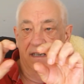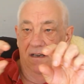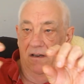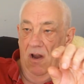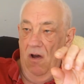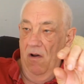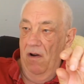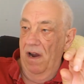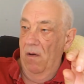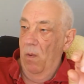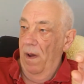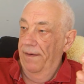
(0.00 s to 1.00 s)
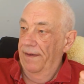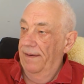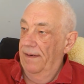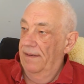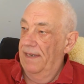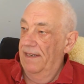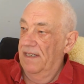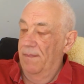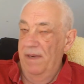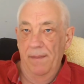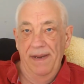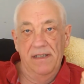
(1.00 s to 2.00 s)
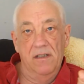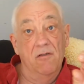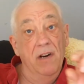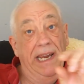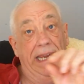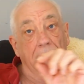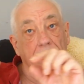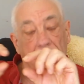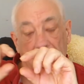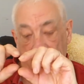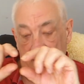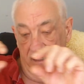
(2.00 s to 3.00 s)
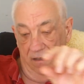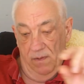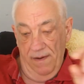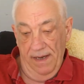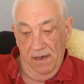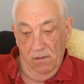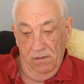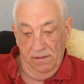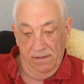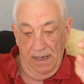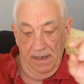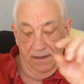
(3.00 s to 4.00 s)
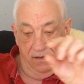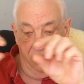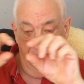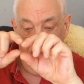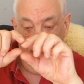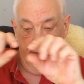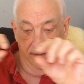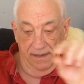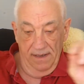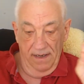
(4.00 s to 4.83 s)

a longer one and tends to be a bit stringy, which I guess is why they're called string beans.